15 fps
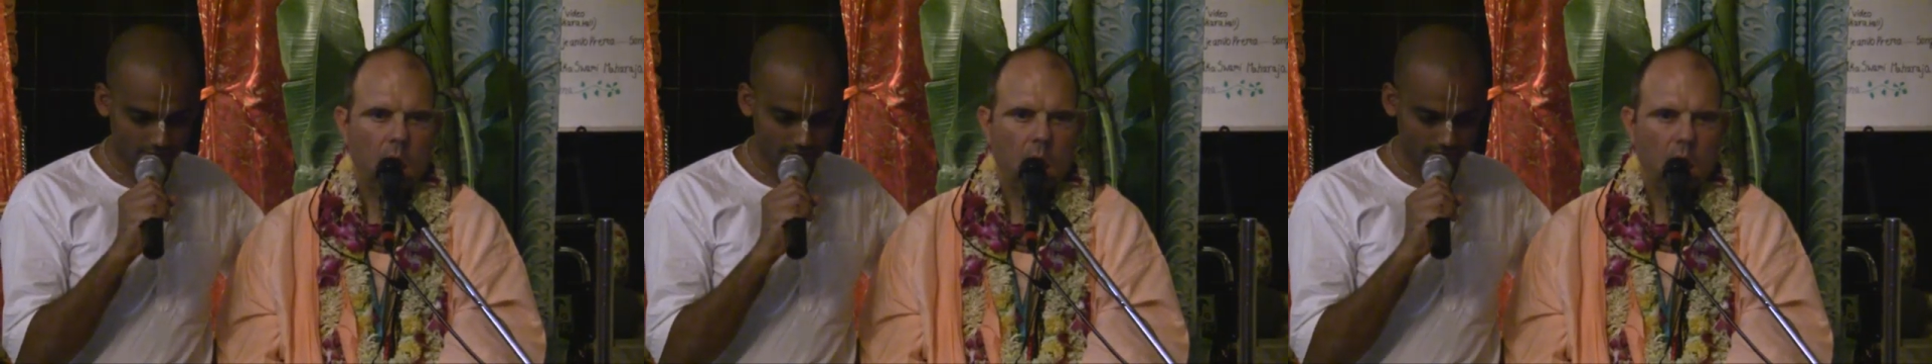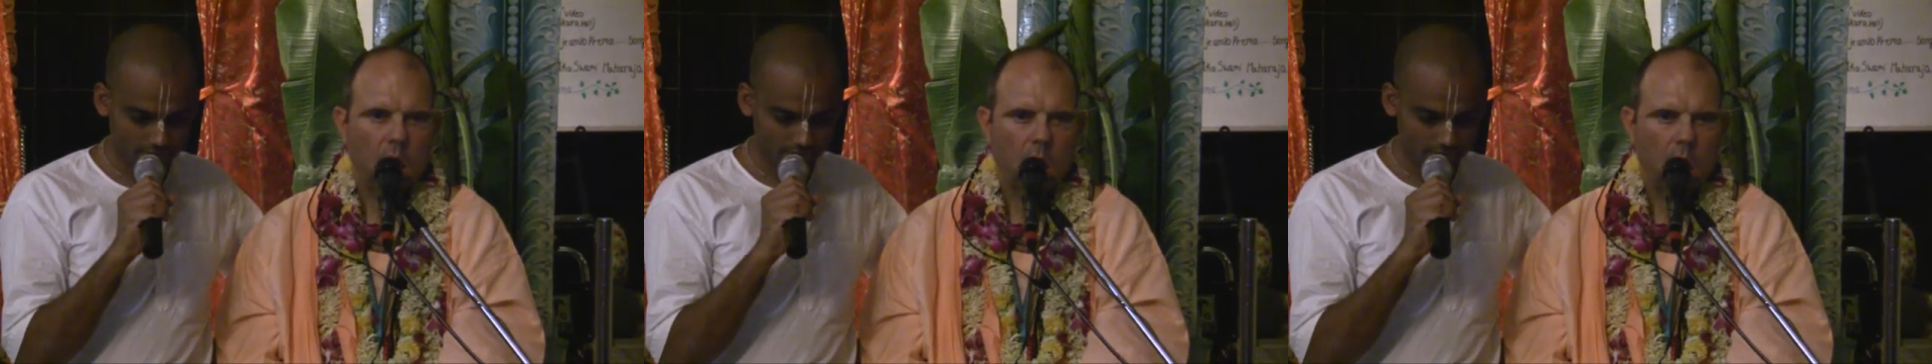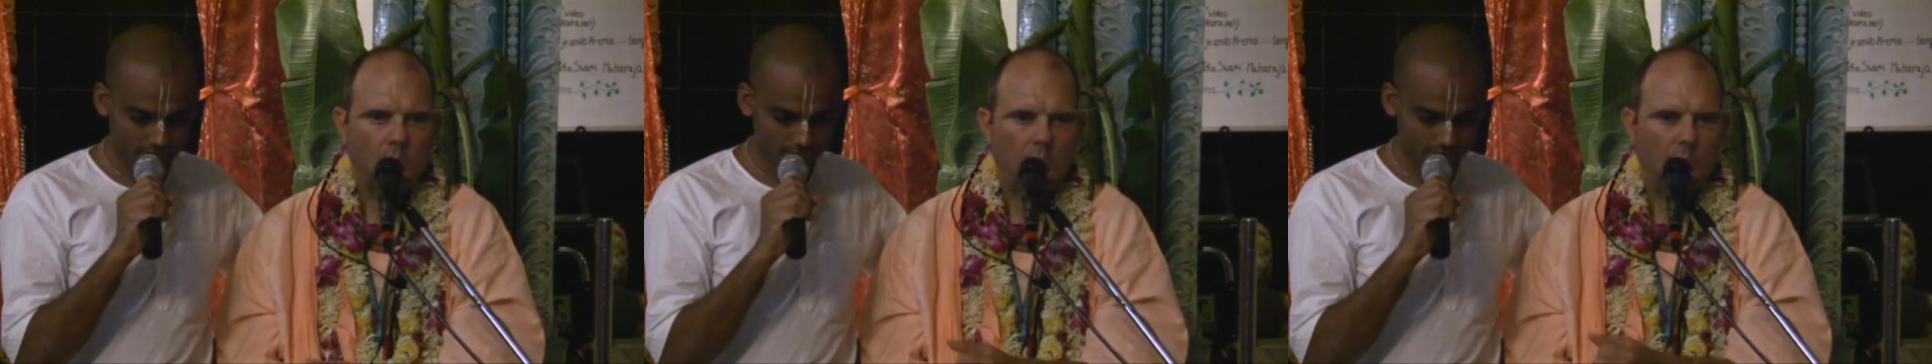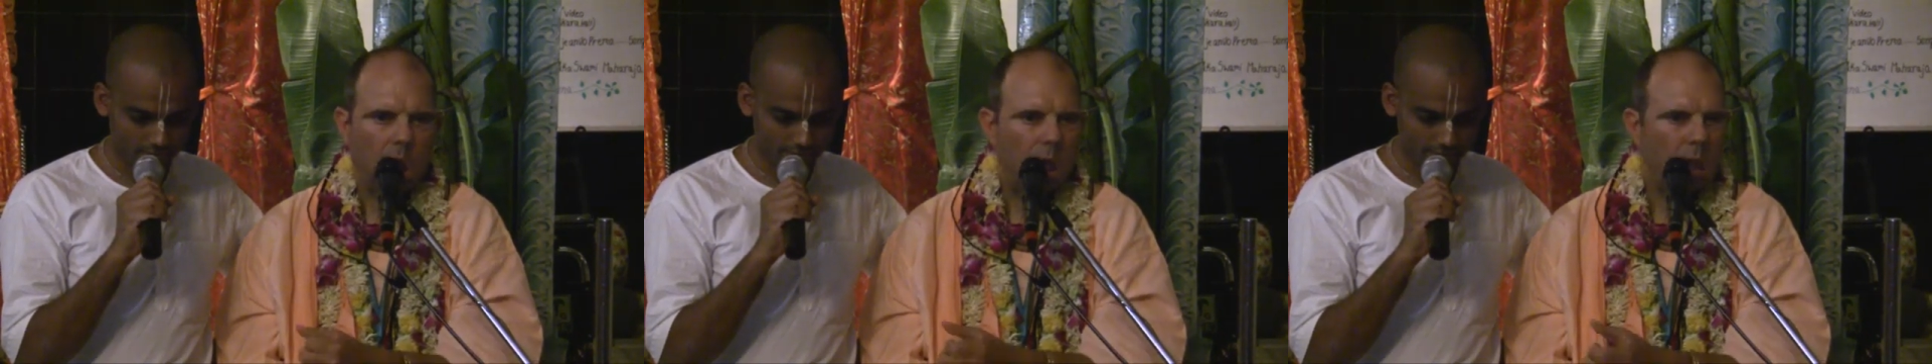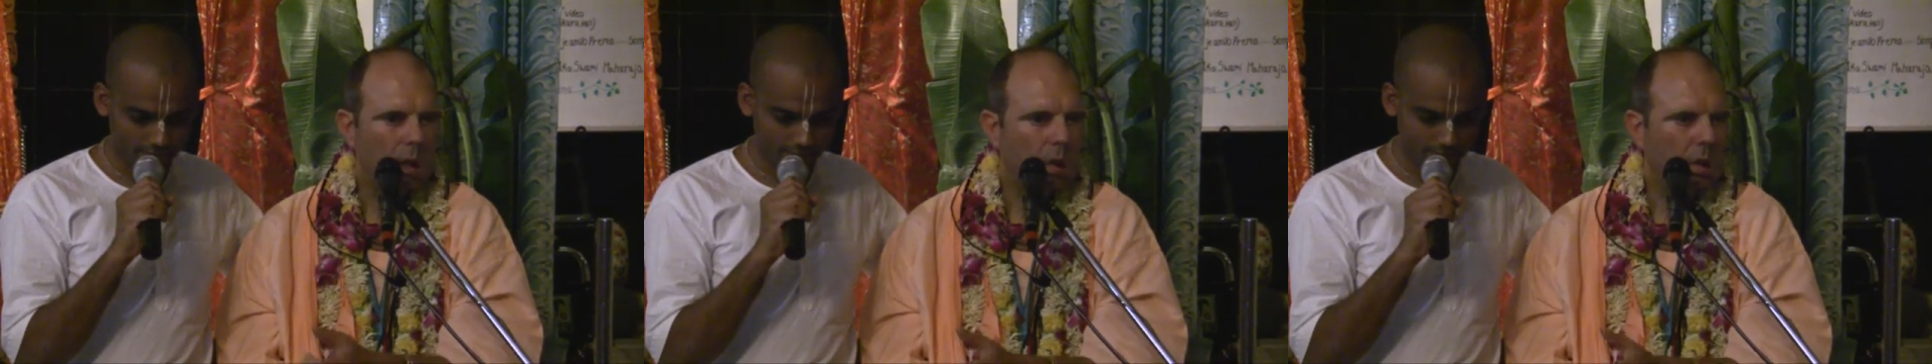So I
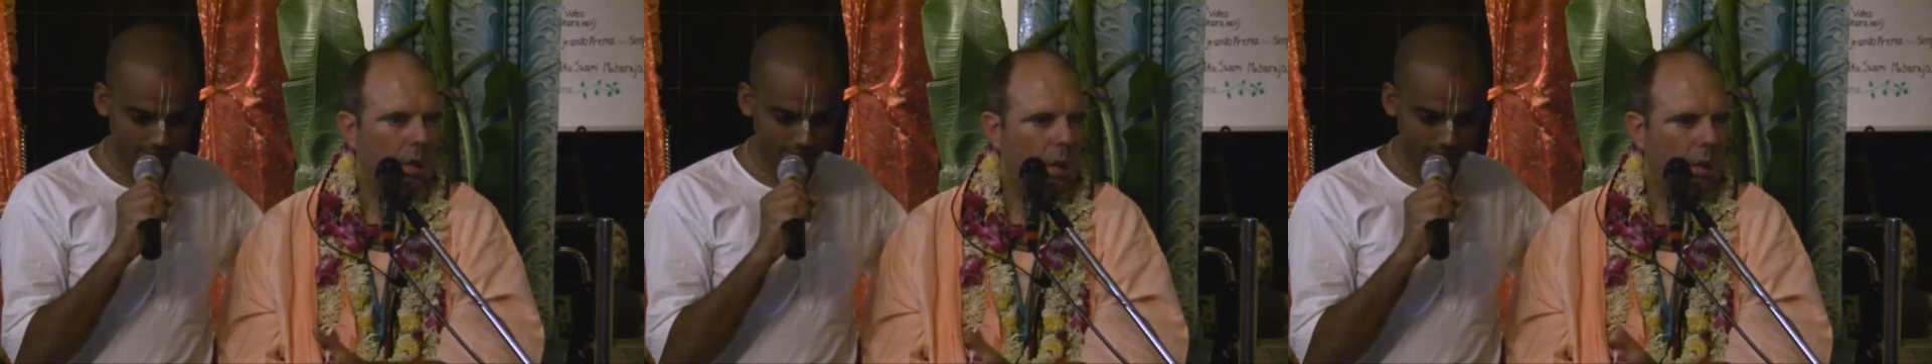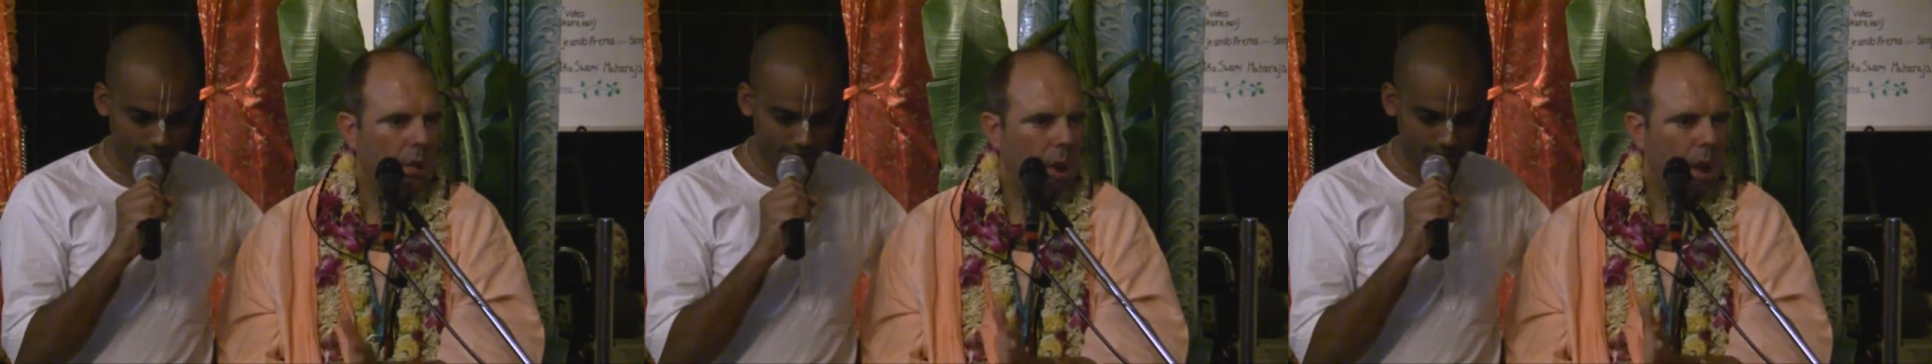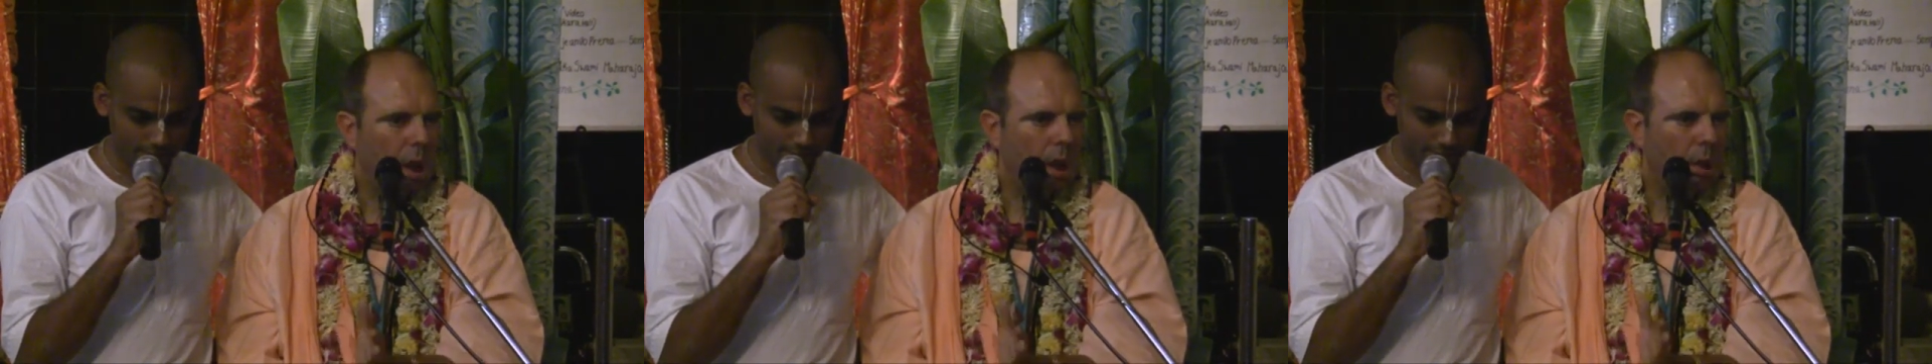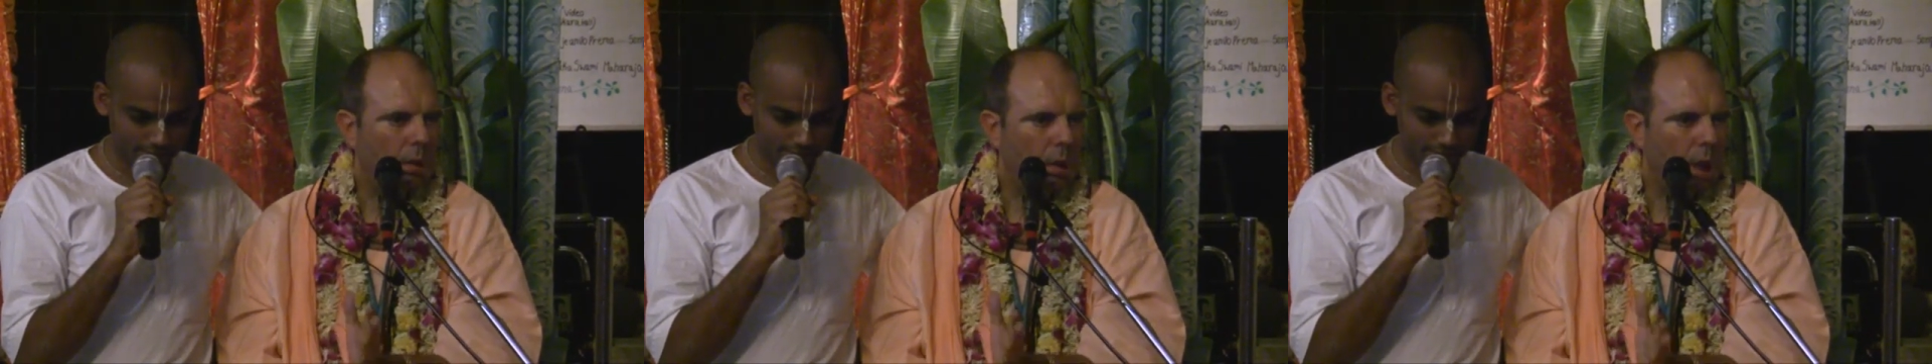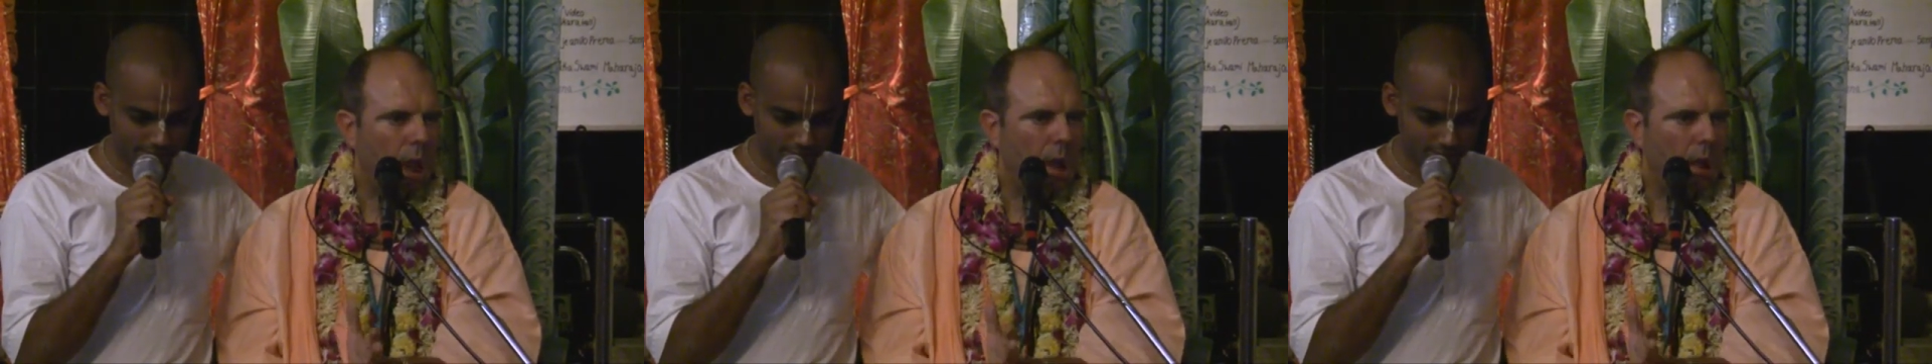had to bring a
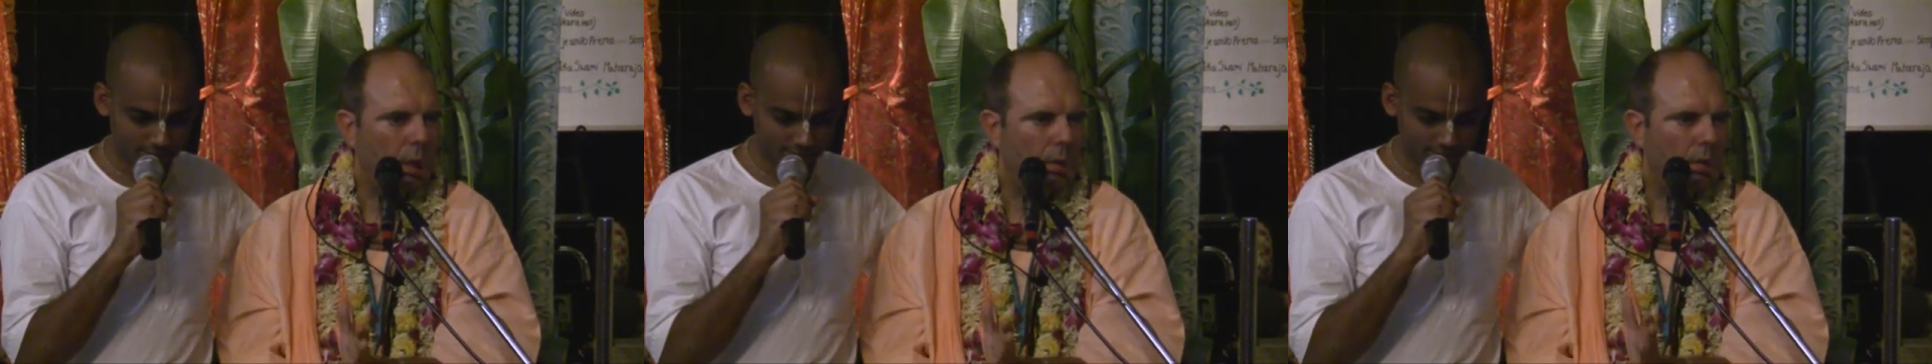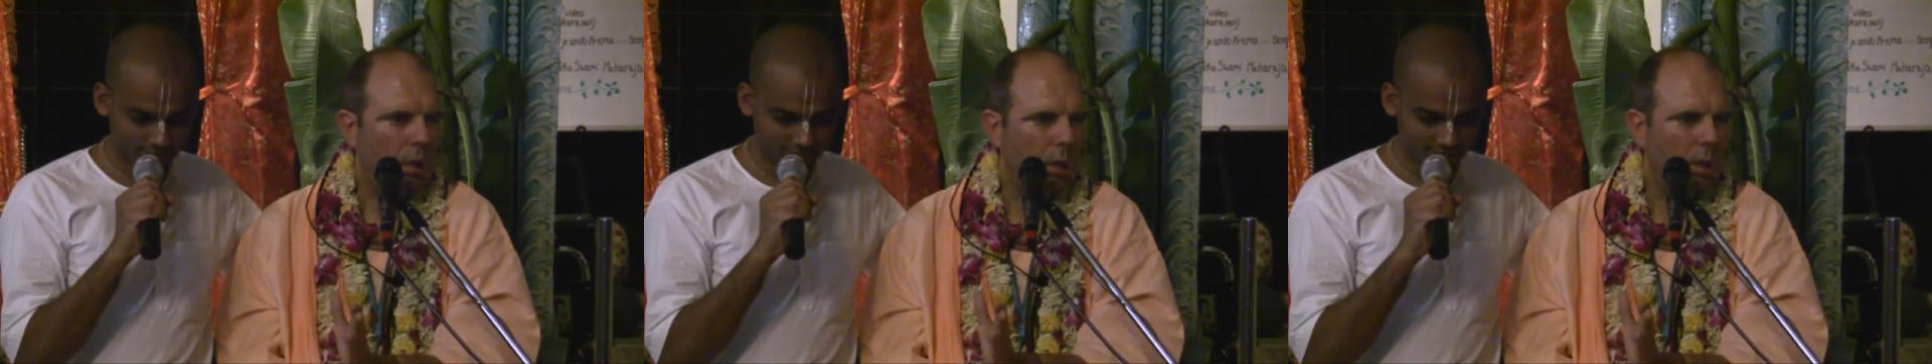pot of